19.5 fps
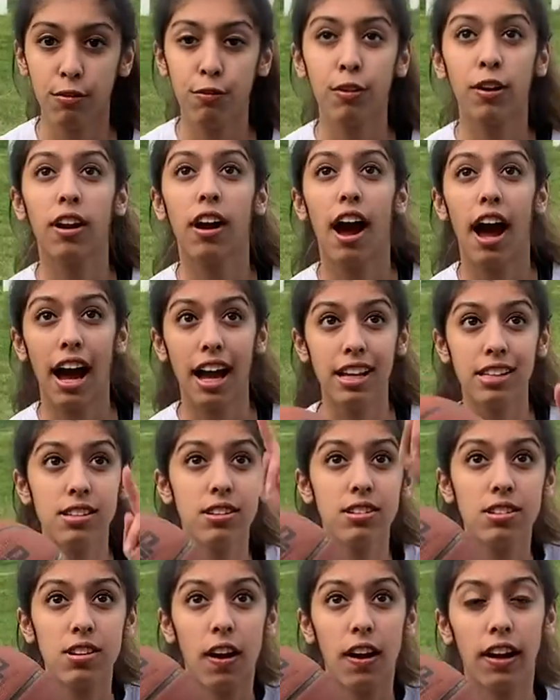for eyes
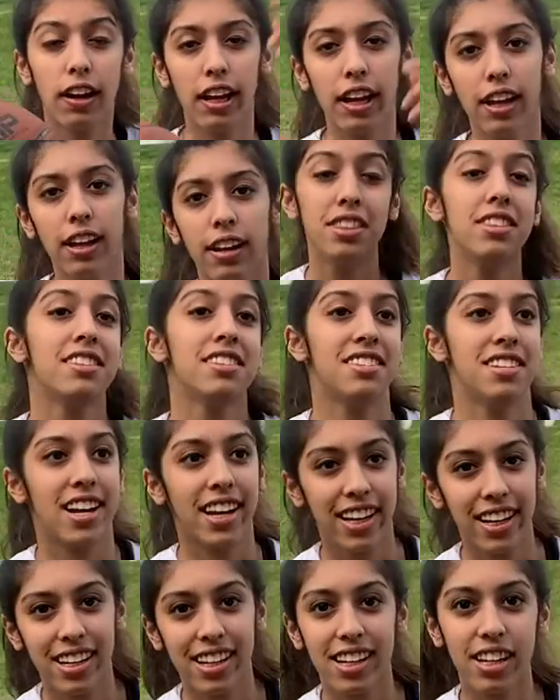on target,
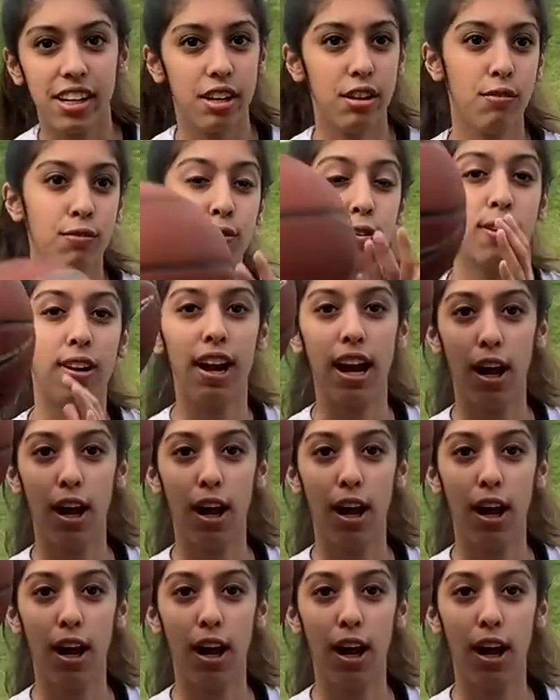second E for